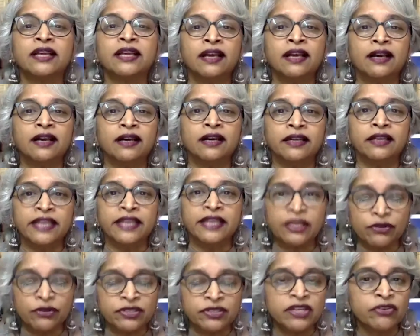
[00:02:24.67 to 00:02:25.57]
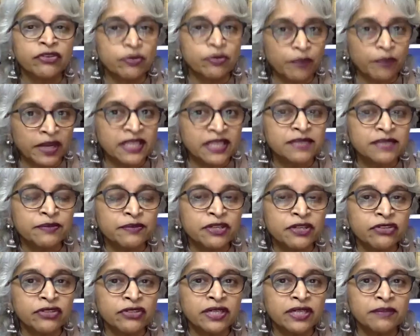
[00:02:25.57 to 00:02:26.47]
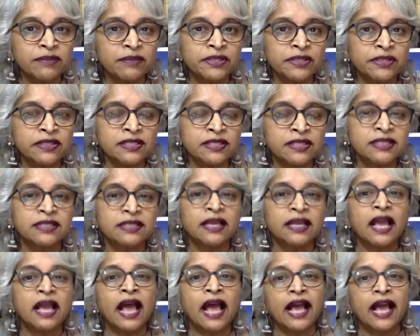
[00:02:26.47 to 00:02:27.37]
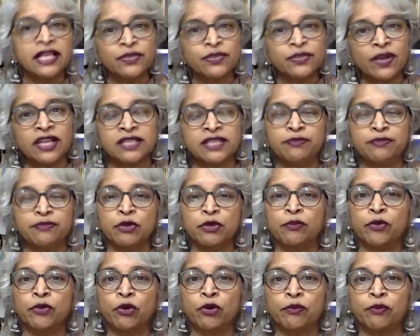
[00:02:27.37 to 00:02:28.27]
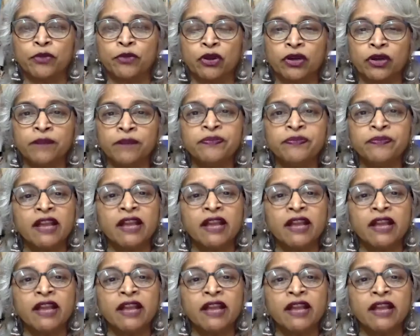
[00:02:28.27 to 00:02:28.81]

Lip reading: nicotine replacement treatments, as well as bupropion.